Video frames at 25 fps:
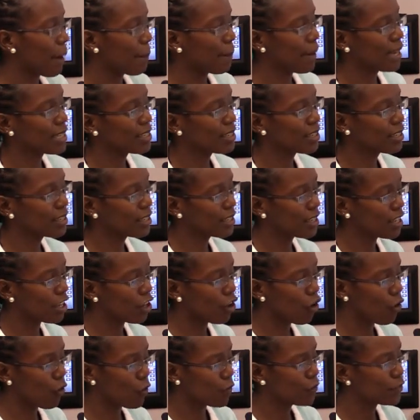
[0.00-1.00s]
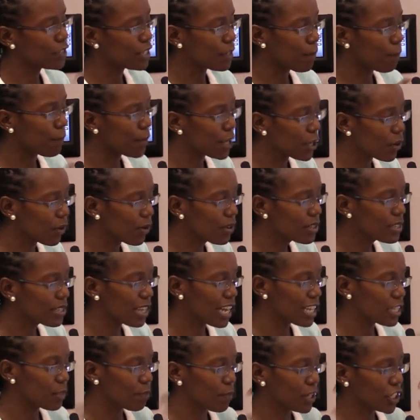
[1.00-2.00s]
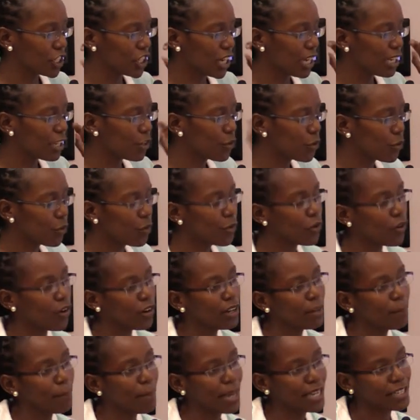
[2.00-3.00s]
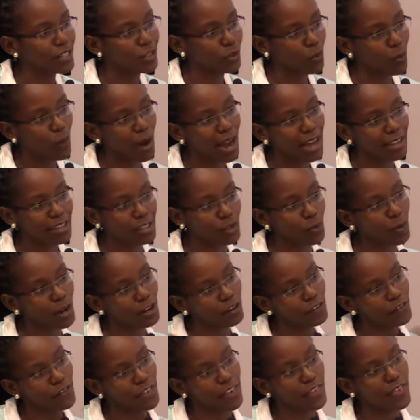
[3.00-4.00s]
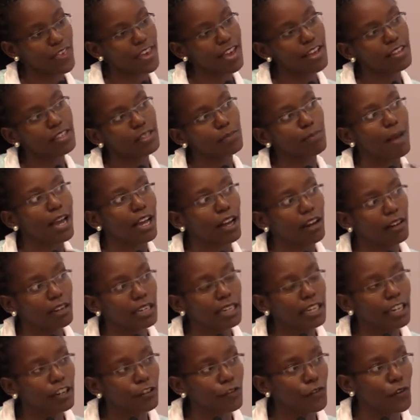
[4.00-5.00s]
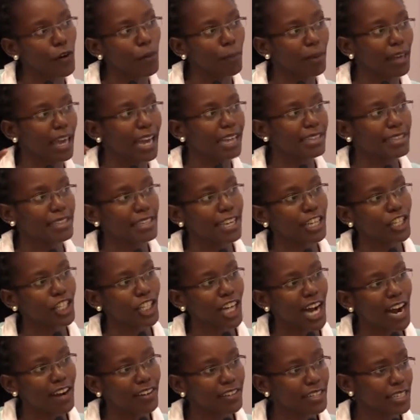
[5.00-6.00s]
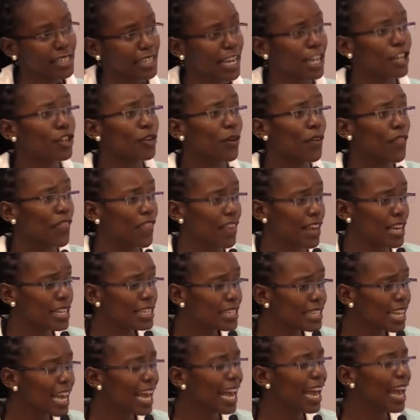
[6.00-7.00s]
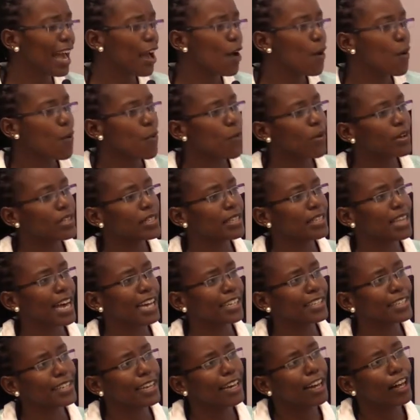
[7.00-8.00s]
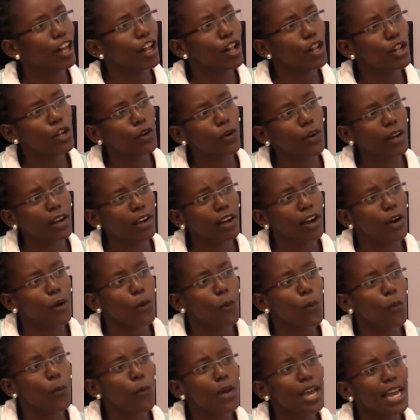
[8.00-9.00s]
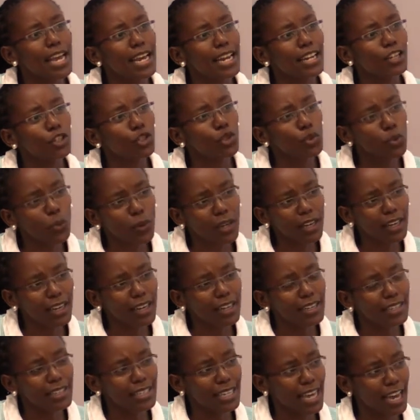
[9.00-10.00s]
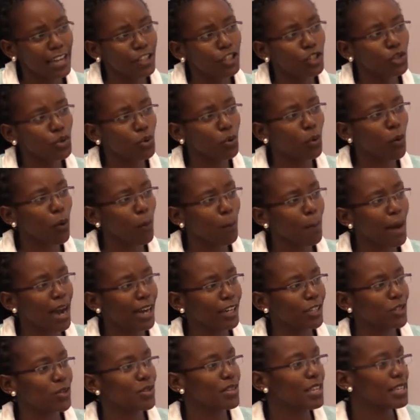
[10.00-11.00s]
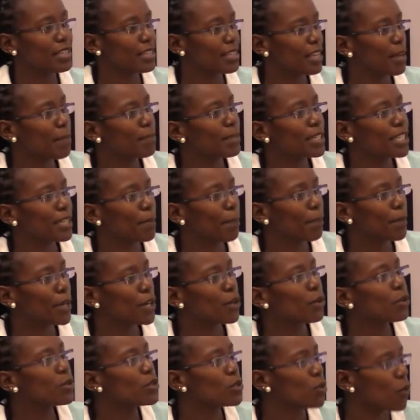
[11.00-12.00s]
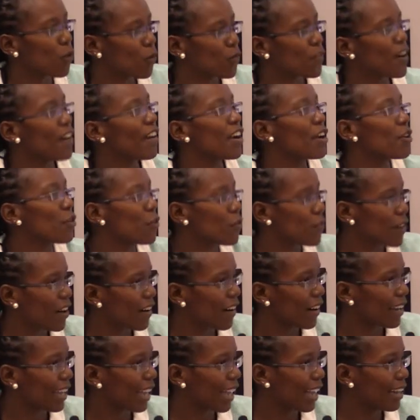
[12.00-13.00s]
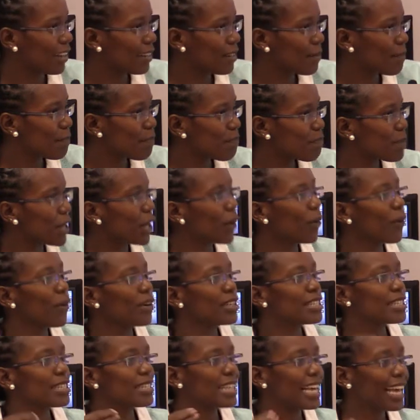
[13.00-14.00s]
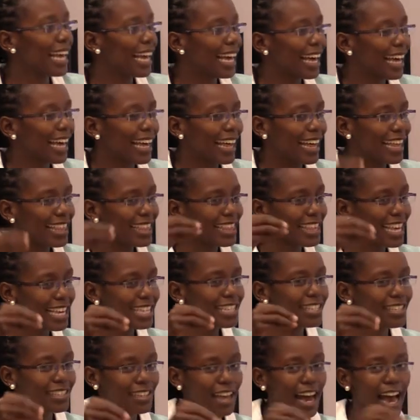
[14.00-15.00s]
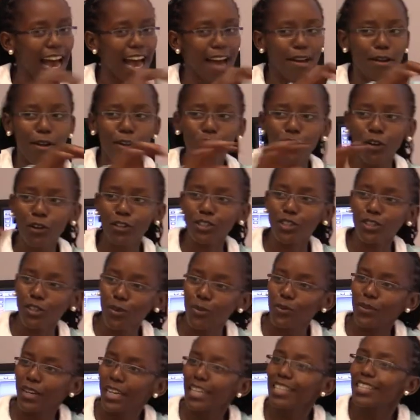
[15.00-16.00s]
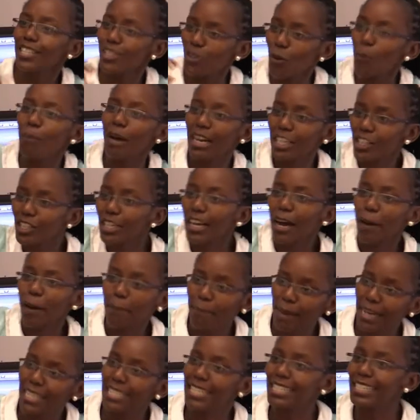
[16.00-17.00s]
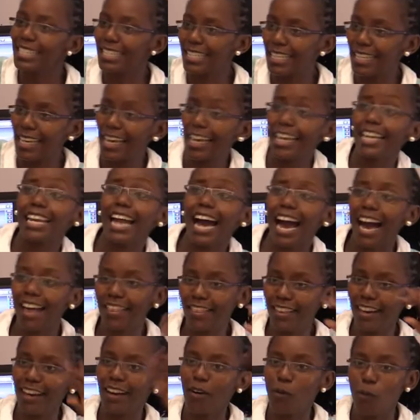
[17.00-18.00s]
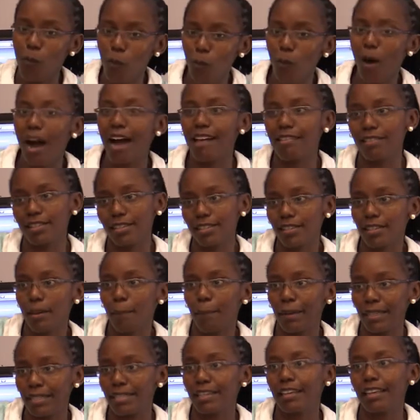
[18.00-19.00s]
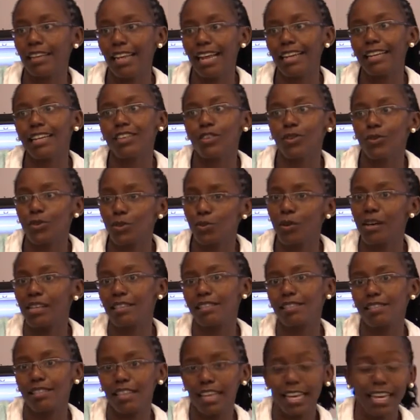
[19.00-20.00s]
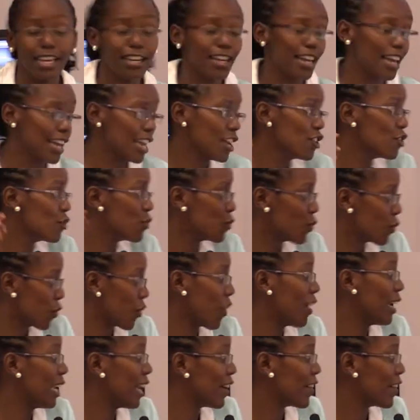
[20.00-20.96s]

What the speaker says: capacity of DPOs, especially rural-based ones. One of the things my colleague from KNCHR said on this was that, look, we do tend to go back to the same DPOs over and over again because there's not really so much capacity in other ones, particularly those ones in rural